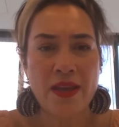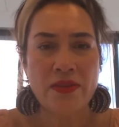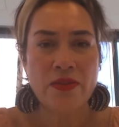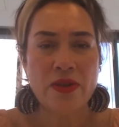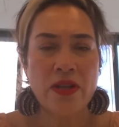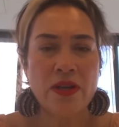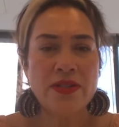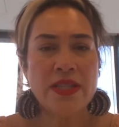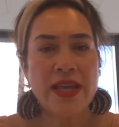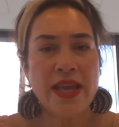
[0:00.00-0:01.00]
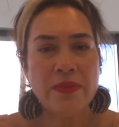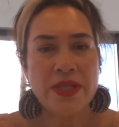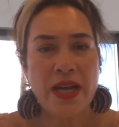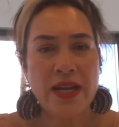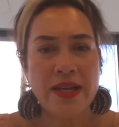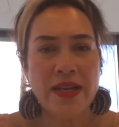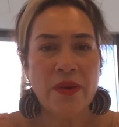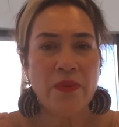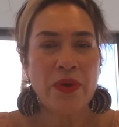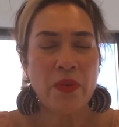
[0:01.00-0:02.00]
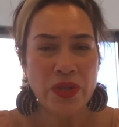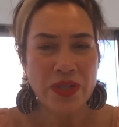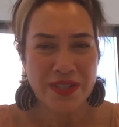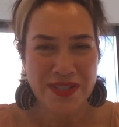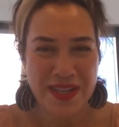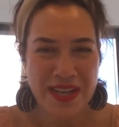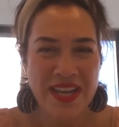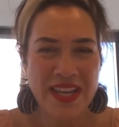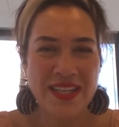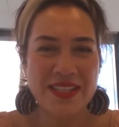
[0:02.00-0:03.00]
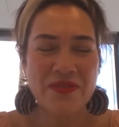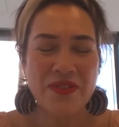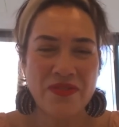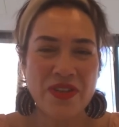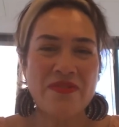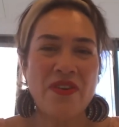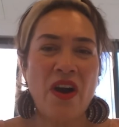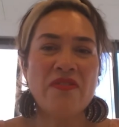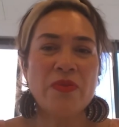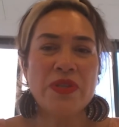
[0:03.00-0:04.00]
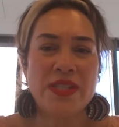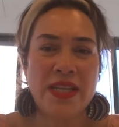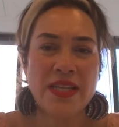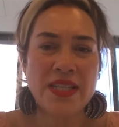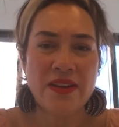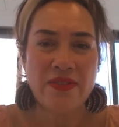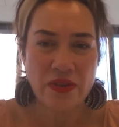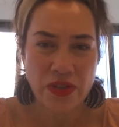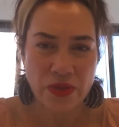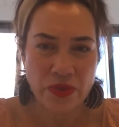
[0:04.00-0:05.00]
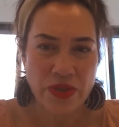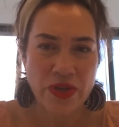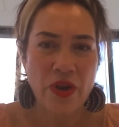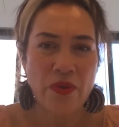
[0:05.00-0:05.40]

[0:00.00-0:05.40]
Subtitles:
Through the Closing the Gap target, we want to see at least 55% of our children